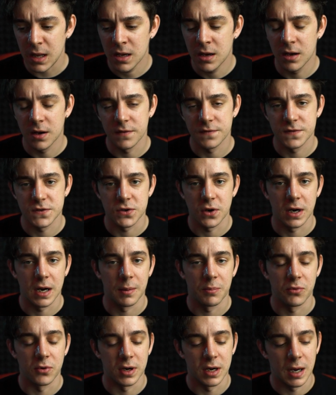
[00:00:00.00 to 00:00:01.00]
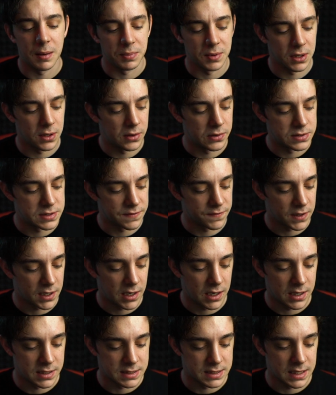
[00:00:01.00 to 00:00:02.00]
of straight up re-uploads of the
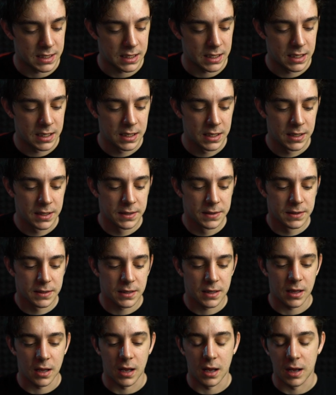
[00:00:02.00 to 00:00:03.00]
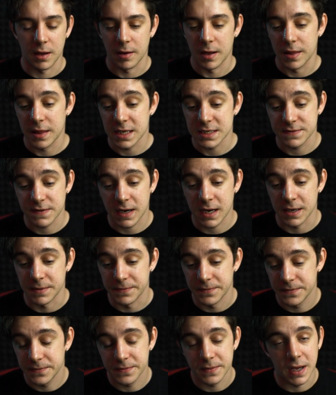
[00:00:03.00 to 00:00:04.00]
content, uh, and that's fine.
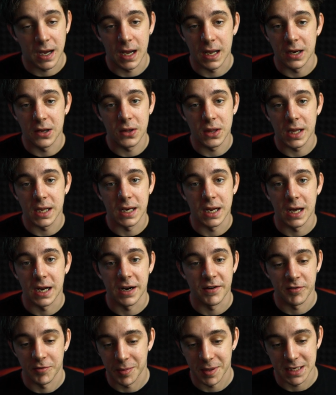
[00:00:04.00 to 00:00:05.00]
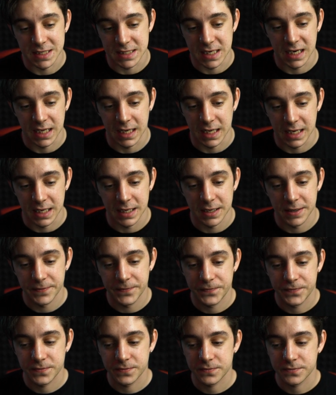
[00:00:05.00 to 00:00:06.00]
I know that not everybody's gonna get it,
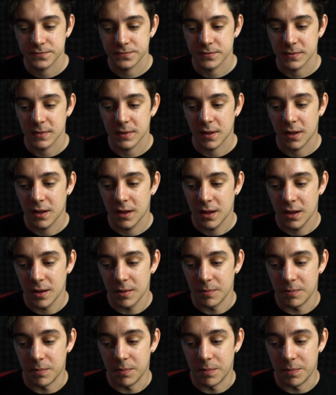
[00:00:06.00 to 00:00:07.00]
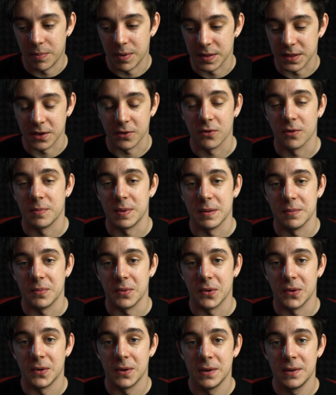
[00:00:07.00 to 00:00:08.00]
but there were
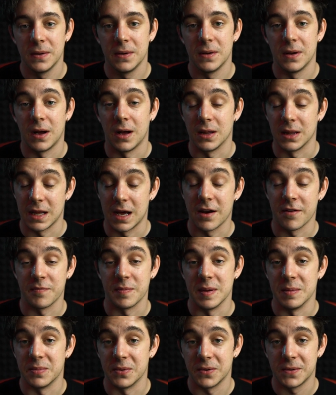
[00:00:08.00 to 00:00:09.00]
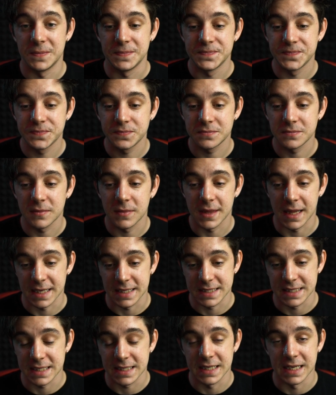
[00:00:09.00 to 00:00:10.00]
people, a lot of people,
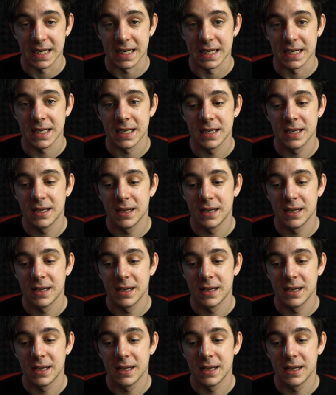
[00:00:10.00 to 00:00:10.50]
that did get it